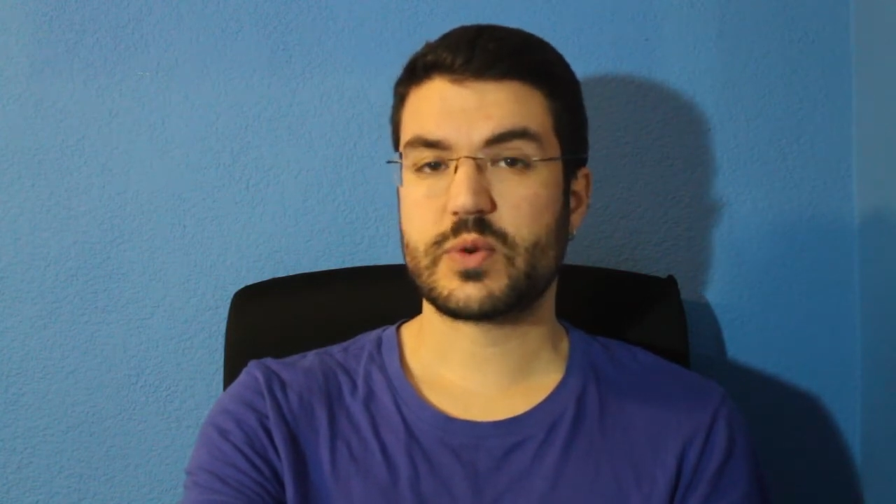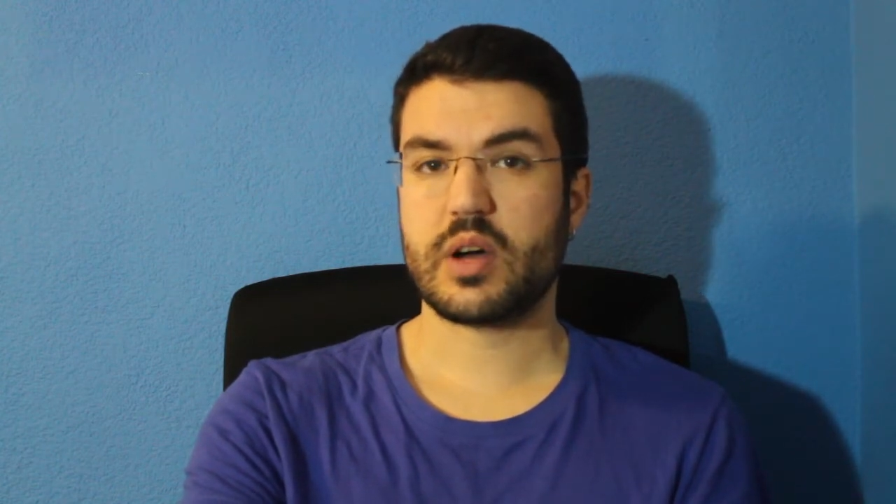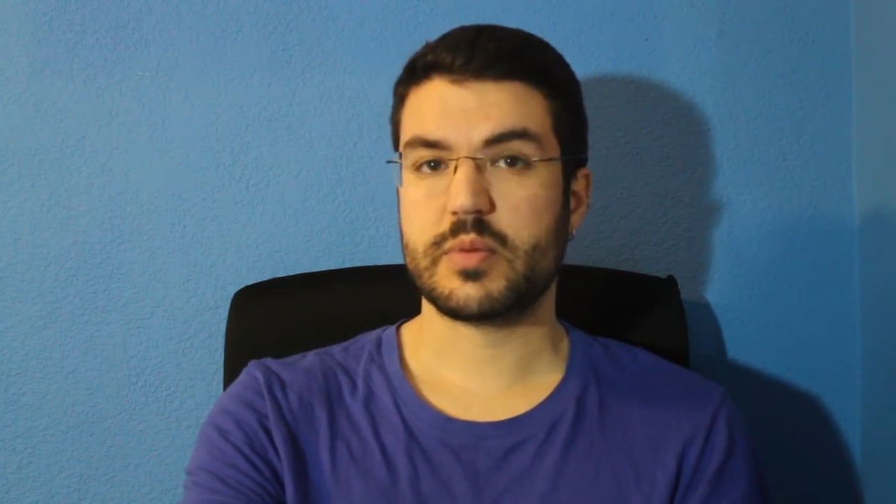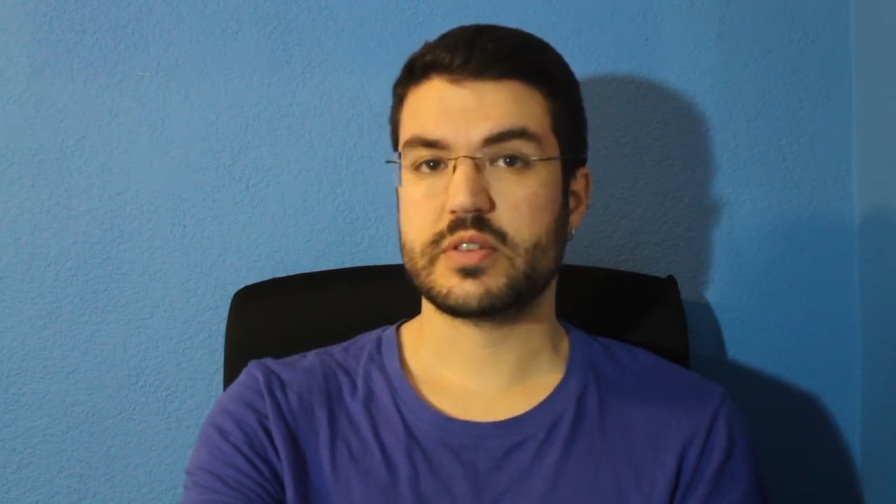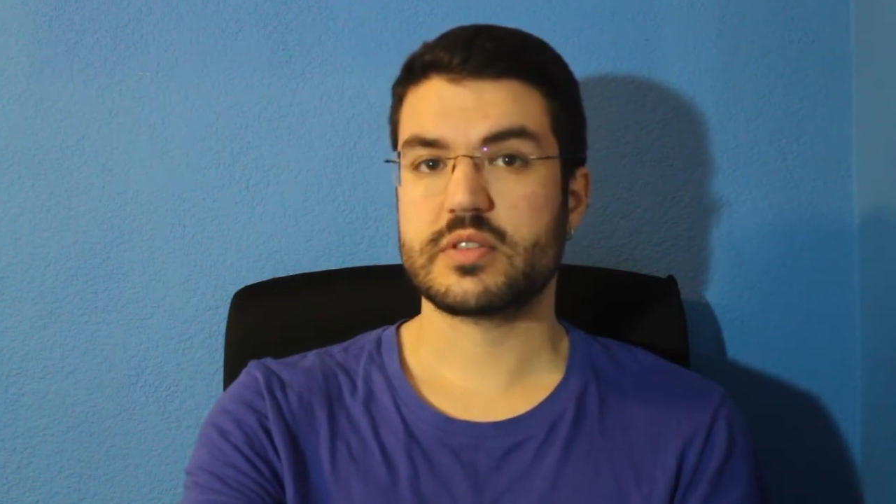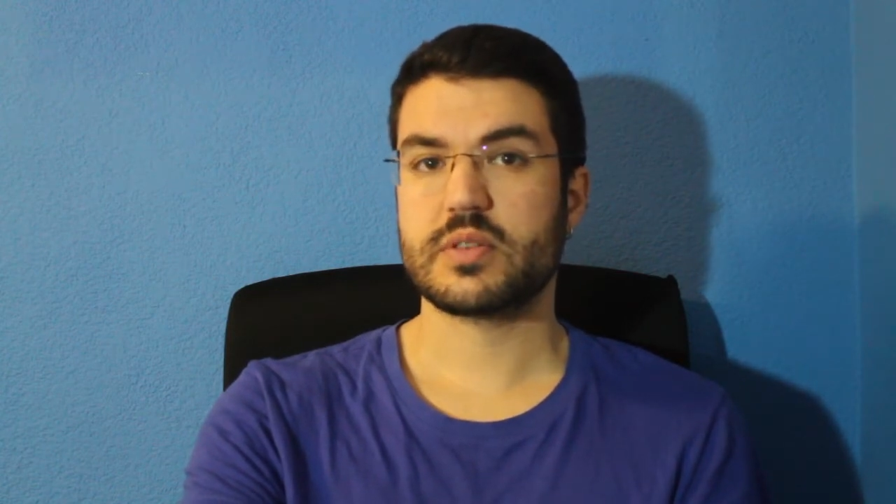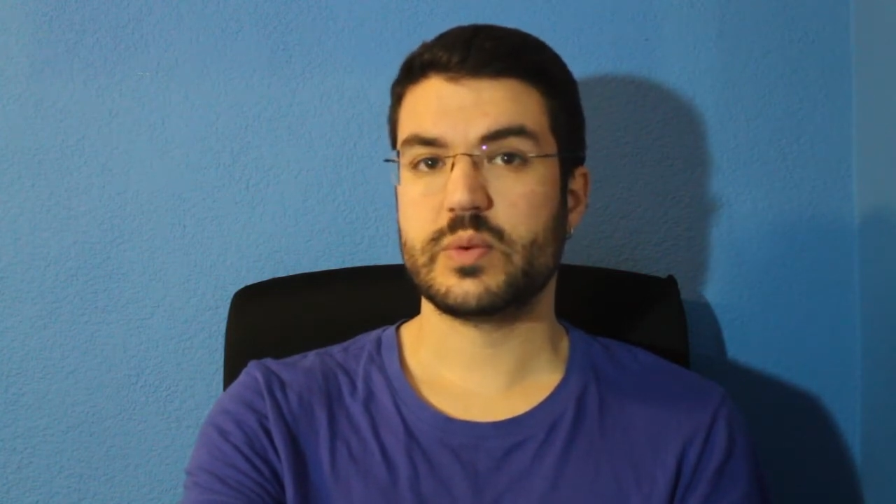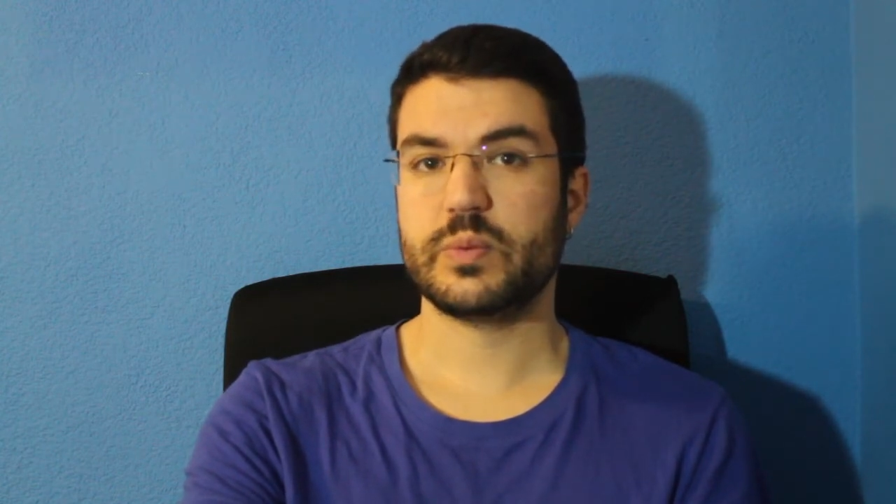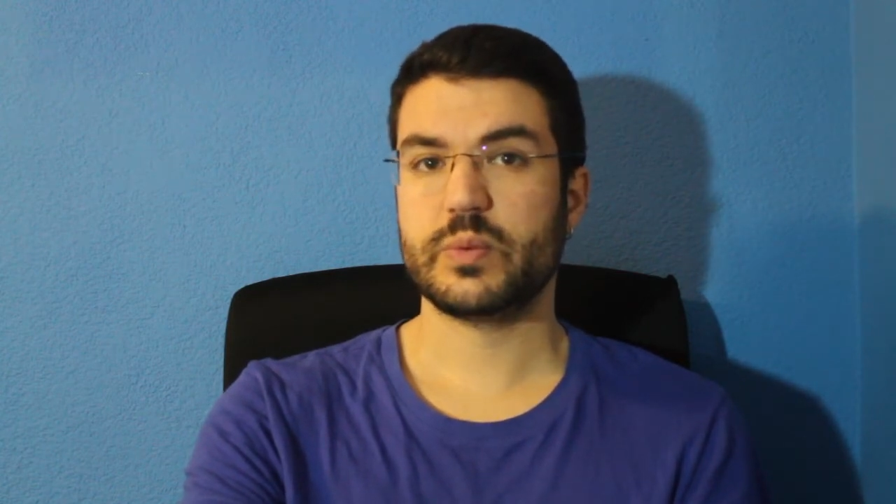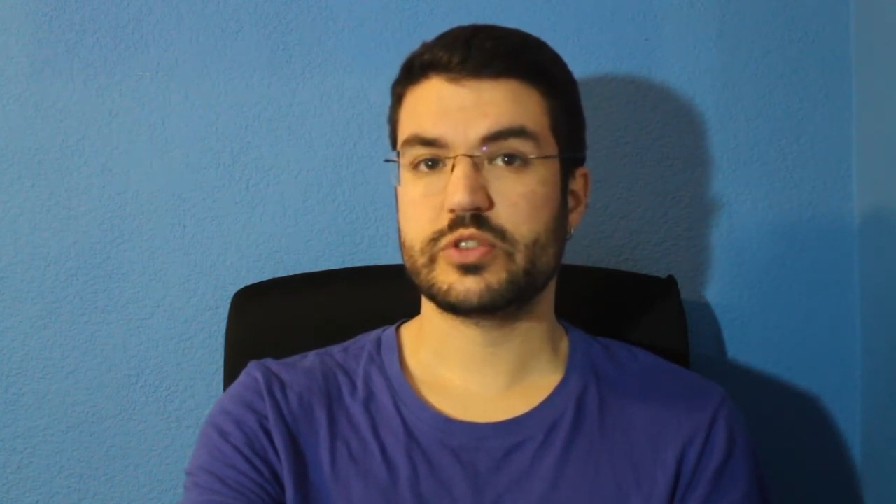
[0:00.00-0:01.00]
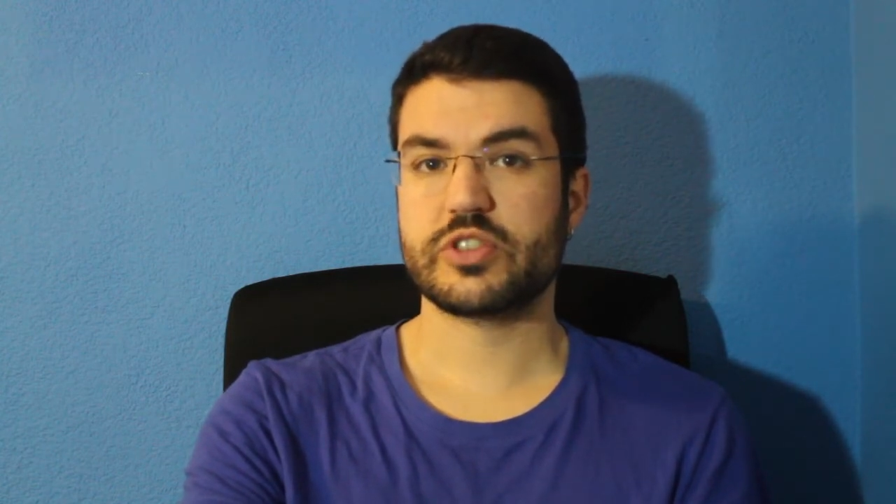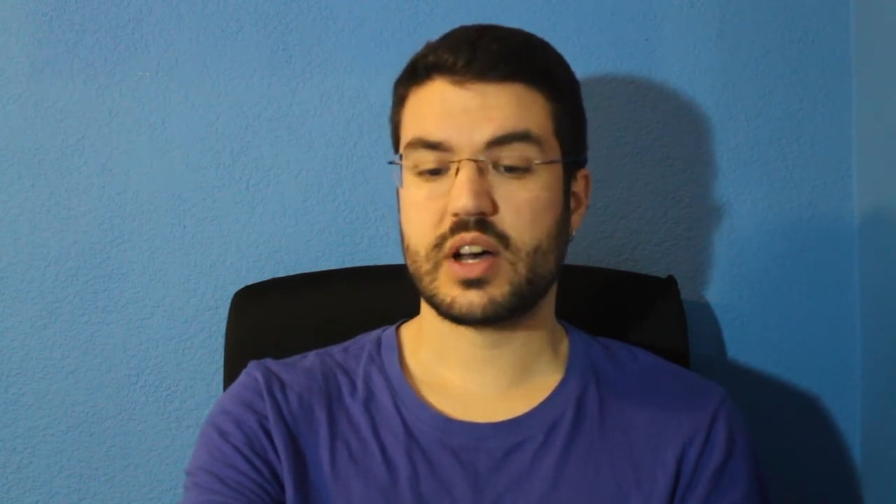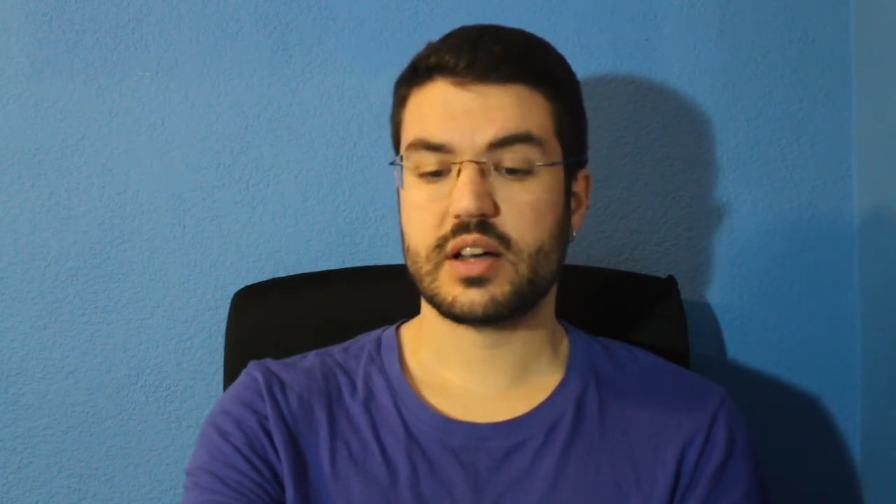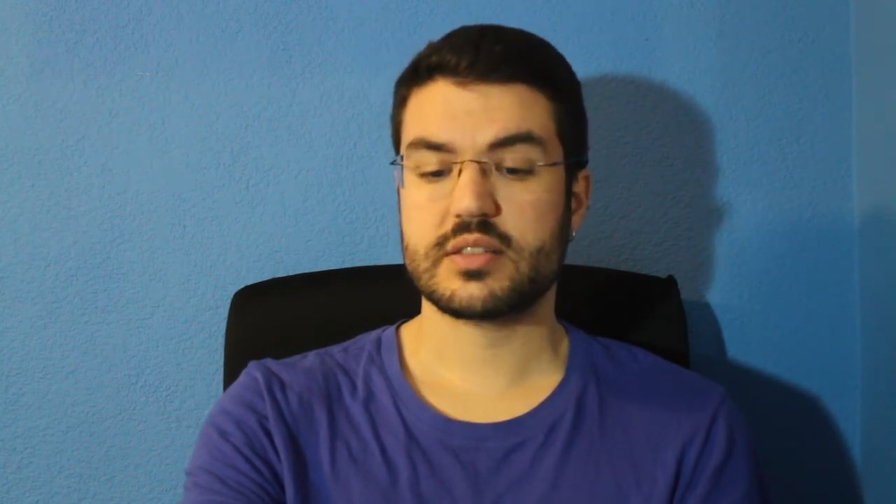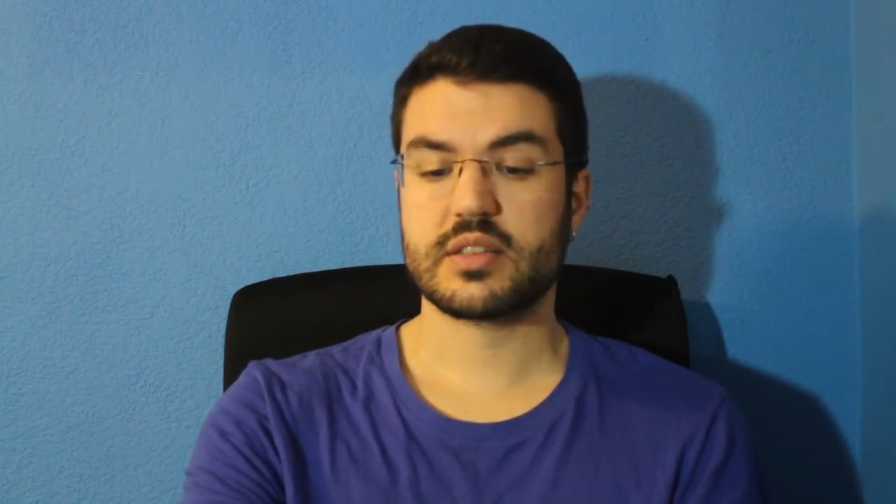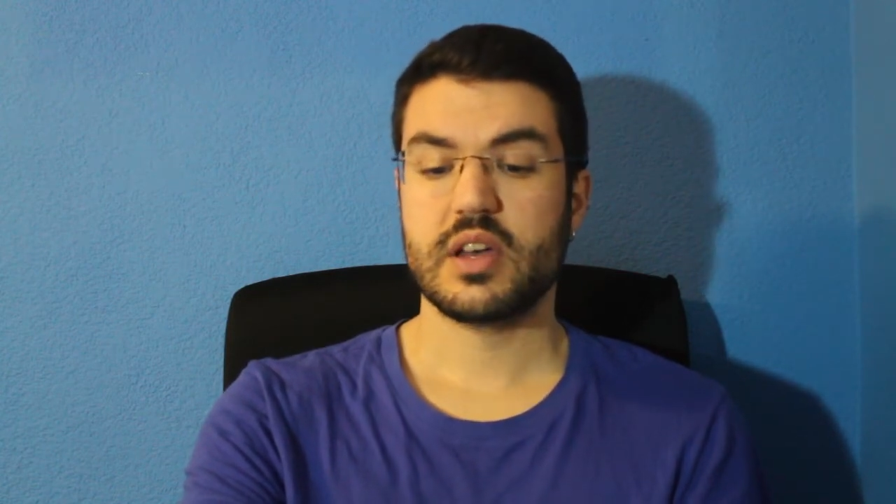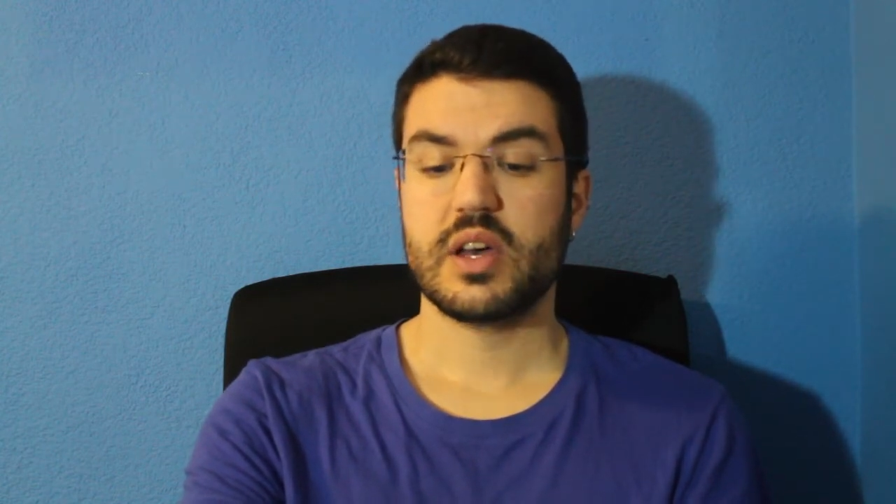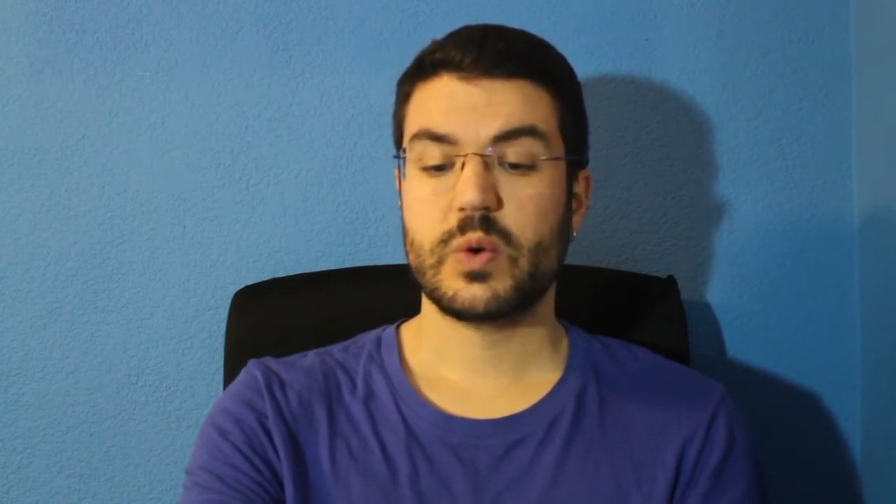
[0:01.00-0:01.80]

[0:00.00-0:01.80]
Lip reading: grammars would ask,